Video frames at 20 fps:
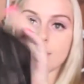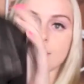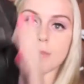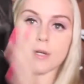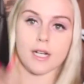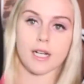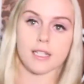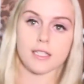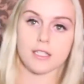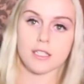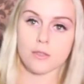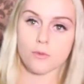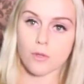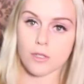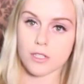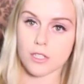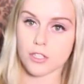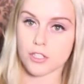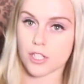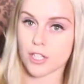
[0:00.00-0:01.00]
But I did
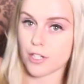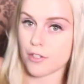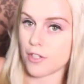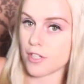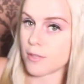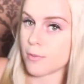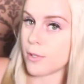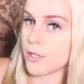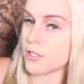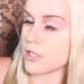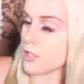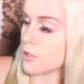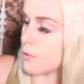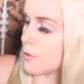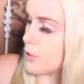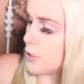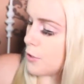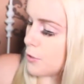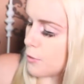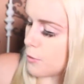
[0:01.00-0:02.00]
want to share this purchase
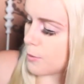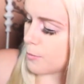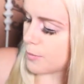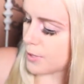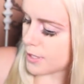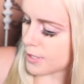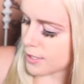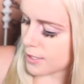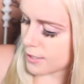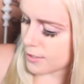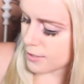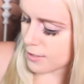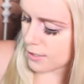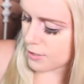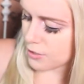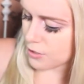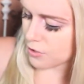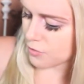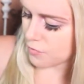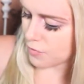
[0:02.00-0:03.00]
with you because I
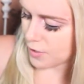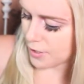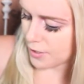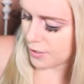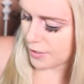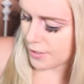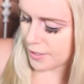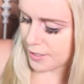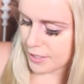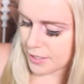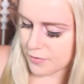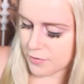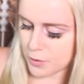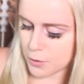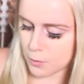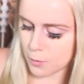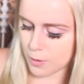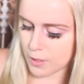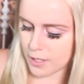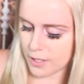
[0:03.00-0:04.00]
just feel like if
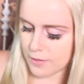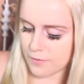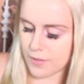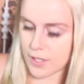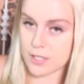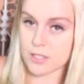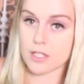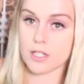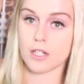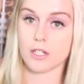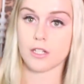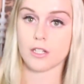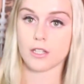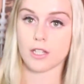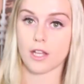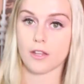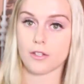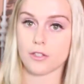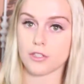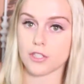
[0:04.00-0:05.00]
you want to invest in a good
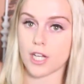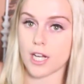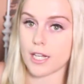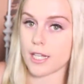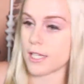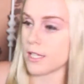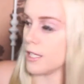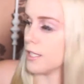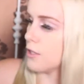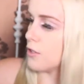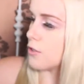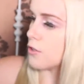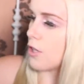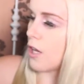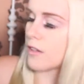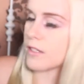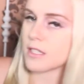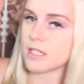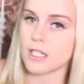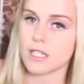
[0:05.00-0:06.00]
leather jacket, like there's
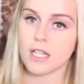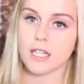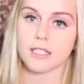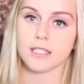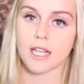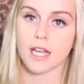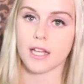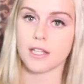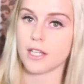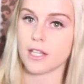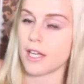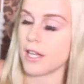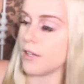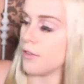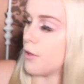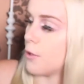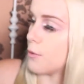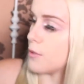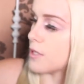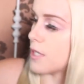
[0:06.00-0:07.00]
obviously like Danier
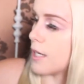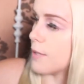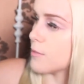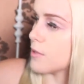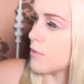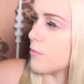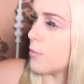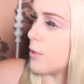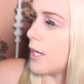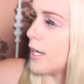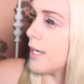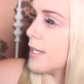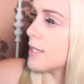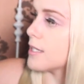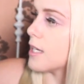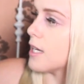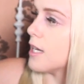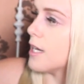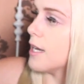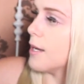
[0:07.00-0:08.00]
and those types of
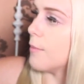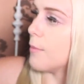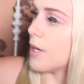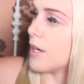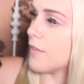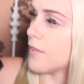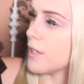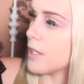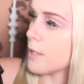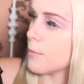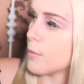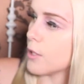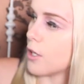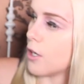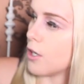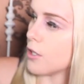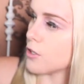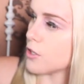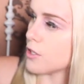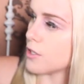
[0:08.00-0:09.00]
brands, but I feel like
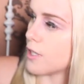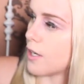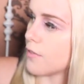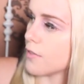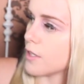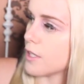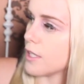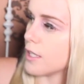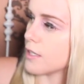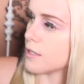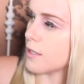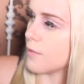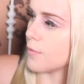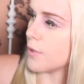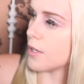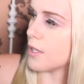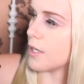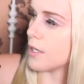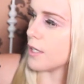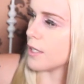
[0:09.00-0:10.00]
Mackage is definitely like
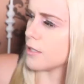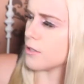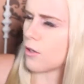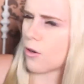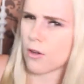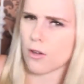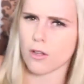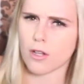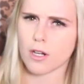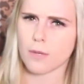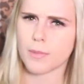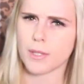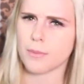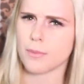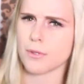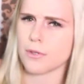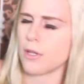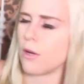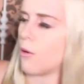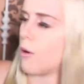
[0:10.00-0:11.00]
something that like not a lot of
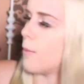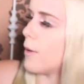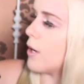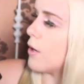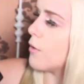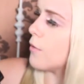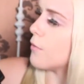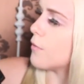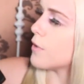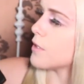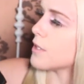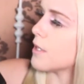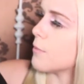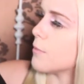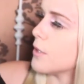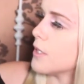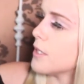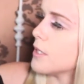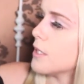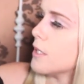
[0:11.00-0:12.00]
people know about for some
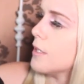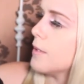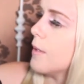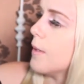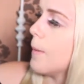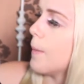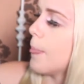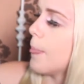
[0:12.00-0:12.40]
reason.